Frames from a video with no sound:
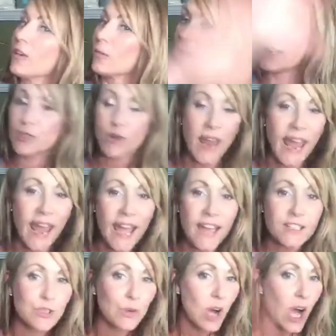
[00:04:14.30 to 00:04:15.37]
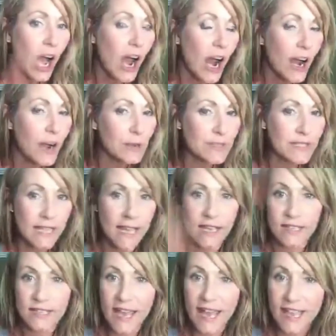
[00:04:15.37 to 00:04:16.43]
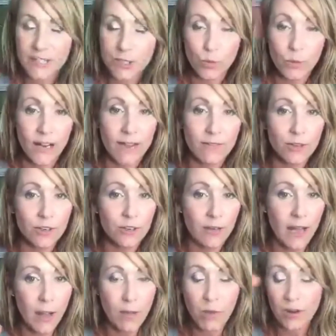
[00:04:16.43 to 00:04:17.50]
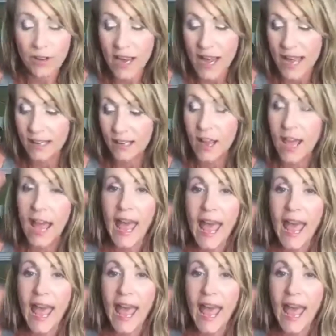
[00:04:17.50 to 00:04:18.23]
Raise your hand, do a heart, say a yes or whatever emoticon.